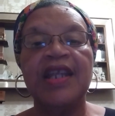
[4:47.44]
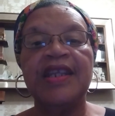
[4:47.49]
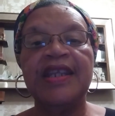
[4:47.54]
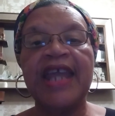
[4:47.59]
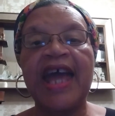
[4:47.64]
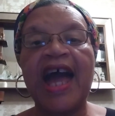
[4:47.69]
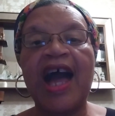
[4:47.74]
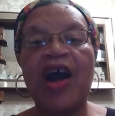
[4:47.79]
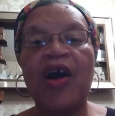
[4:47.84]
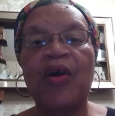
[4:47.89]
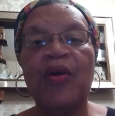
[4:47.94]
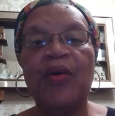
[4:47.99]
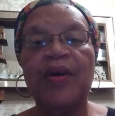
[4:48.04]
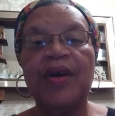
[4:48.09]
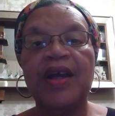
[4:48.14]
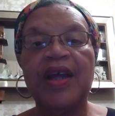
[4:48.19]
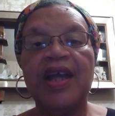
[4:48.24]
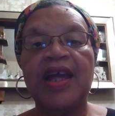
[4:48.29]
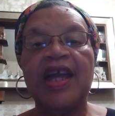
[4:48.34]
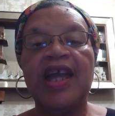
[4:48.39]
Now,
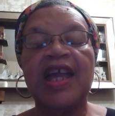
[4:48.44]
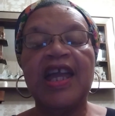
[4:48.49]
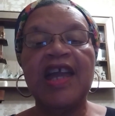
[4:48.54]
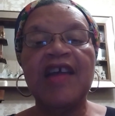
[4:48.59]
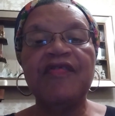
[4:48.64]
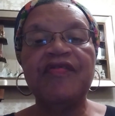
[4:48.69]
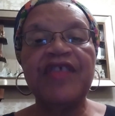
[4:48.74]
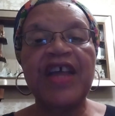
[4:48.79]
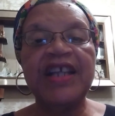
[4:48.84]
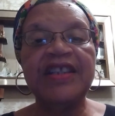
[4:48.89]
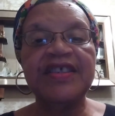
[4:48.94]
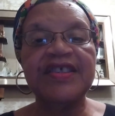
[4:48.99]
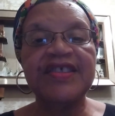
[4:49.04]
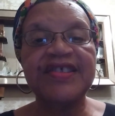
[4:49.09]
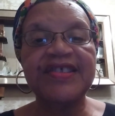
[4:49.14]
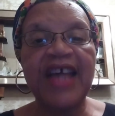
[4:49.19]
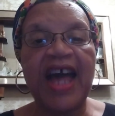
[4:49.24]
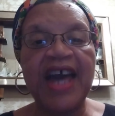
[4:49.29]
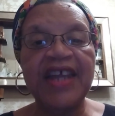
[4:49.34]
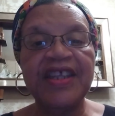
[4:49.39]
if they
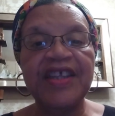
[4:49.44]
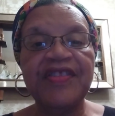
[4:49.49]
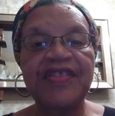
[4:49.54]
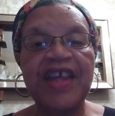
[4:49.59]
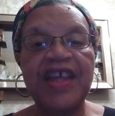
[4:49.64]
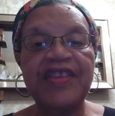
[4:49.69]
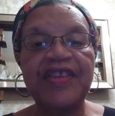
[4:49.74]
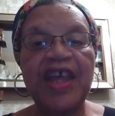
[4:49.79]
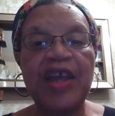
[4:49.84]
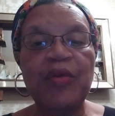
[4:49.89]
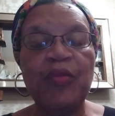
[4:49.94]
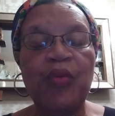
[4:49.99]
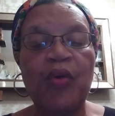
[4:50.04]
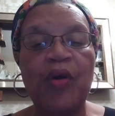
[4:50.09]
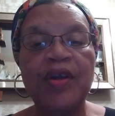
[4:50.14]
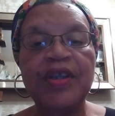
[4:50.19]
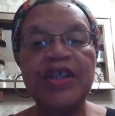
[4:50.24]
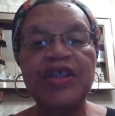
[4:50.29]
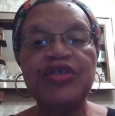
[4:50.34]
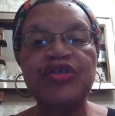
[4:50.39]
decided that they
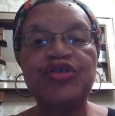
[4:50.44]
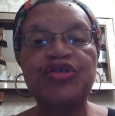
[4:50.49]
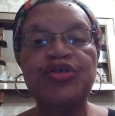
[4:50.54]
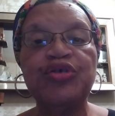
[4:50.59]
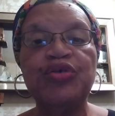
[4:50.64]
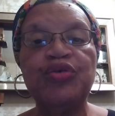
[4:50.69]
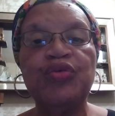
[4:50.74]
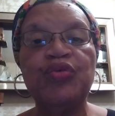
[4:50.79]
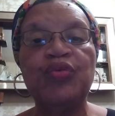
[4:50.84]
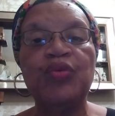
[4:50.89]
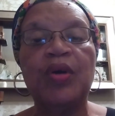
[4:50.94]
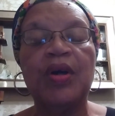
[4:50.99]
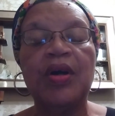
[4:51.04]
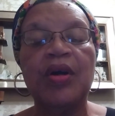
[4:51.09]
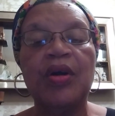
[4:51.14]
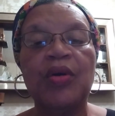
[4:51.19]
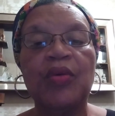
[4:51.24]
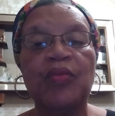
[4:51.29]
wanted to